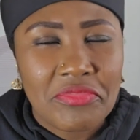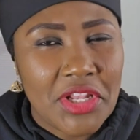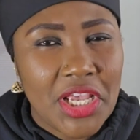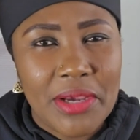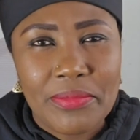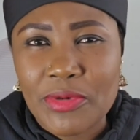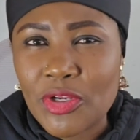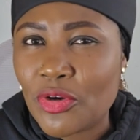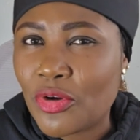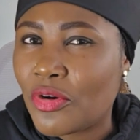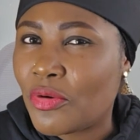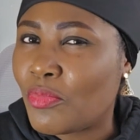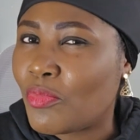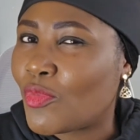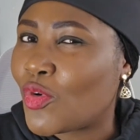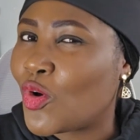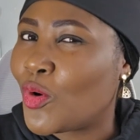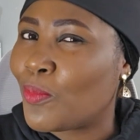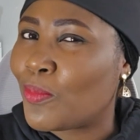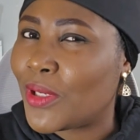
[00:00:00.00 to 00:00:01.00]
I'm not going
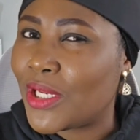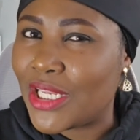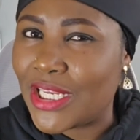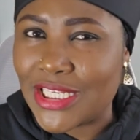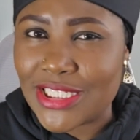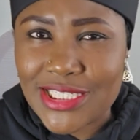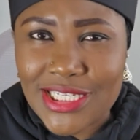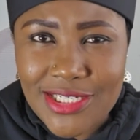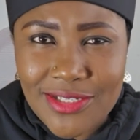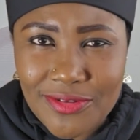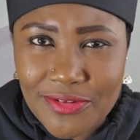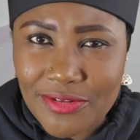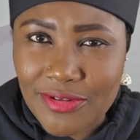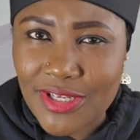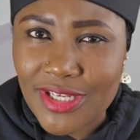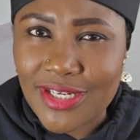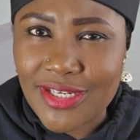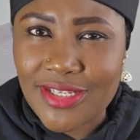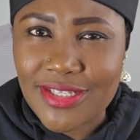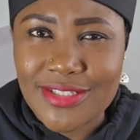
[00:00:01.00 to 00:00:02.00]
to complicate anything.